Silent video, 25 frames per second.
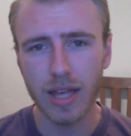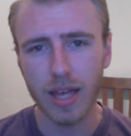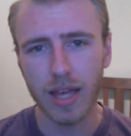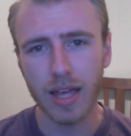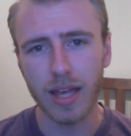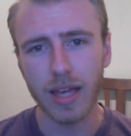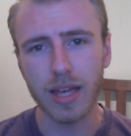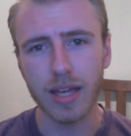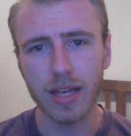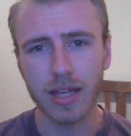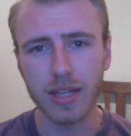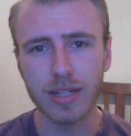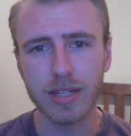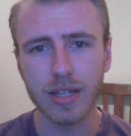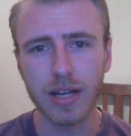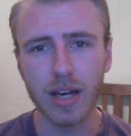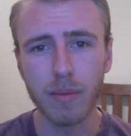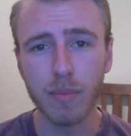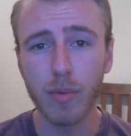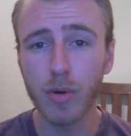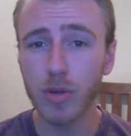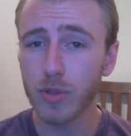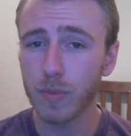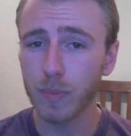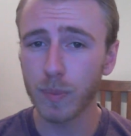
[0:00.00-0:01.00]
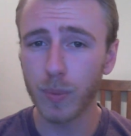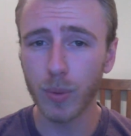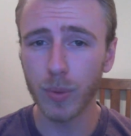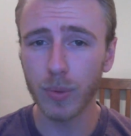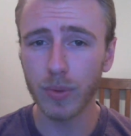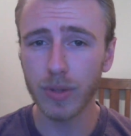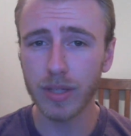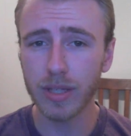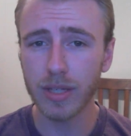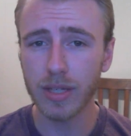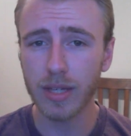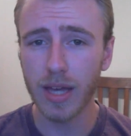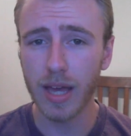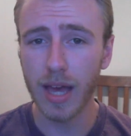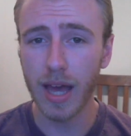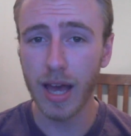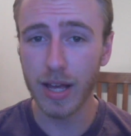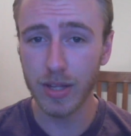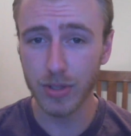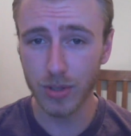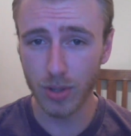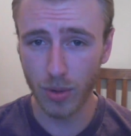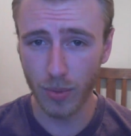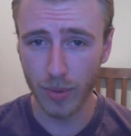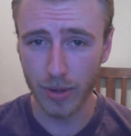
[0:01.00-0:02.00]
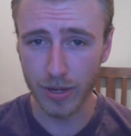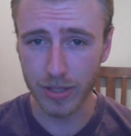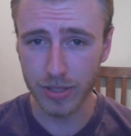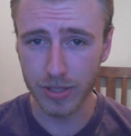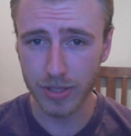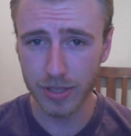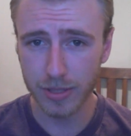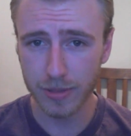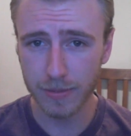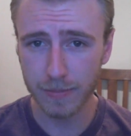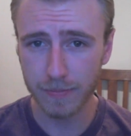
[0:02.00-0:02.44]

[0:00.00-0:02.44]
And most importantly, as always,